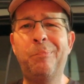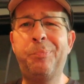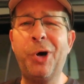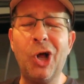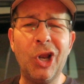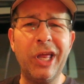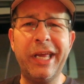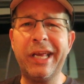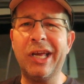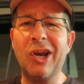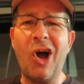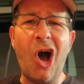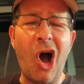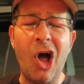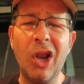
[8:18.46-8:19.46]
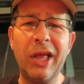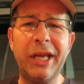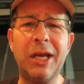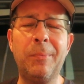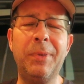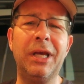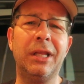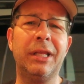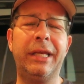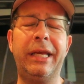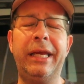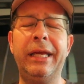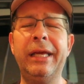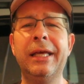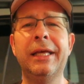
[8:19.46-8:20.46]
pulling and hauling
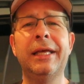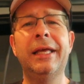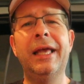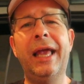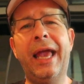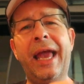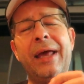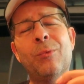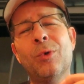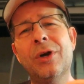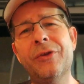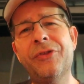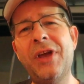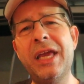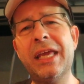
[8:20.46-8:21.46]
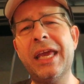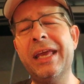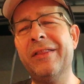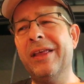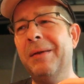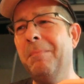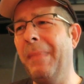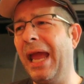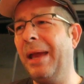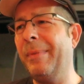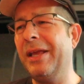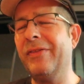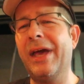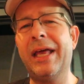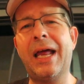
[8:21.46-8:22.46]
ability, and we're thinking that
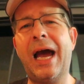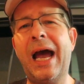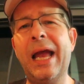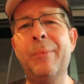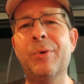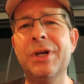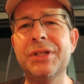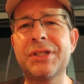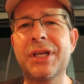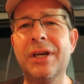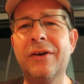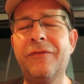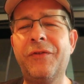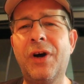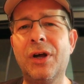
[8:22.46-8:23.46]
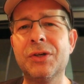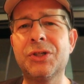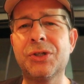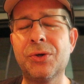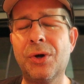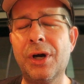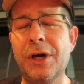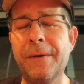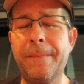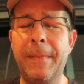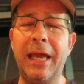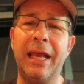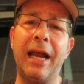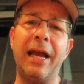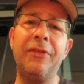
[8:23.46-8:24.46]
maybe that hybrid's going to fall
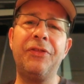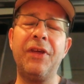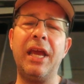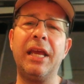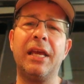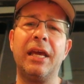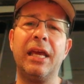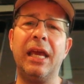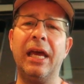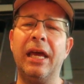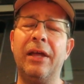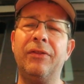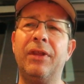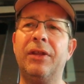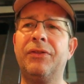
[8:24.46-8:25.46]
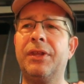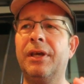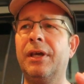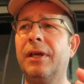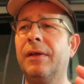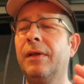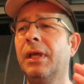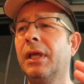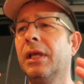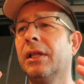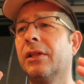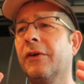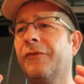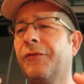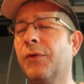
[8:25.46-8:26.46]
short, and I think, again, that the
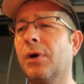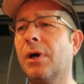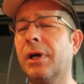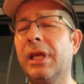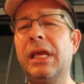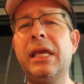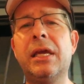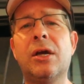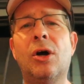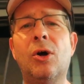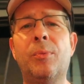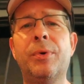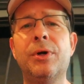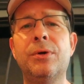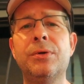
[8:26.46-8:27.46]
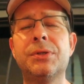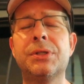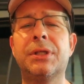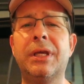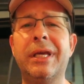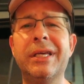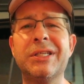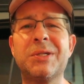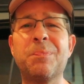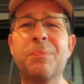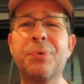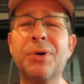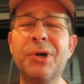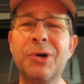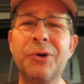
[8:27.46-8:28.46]
the Ford EcoBoost is
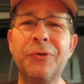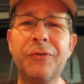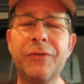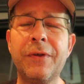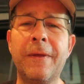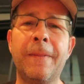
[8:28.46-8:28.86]
proof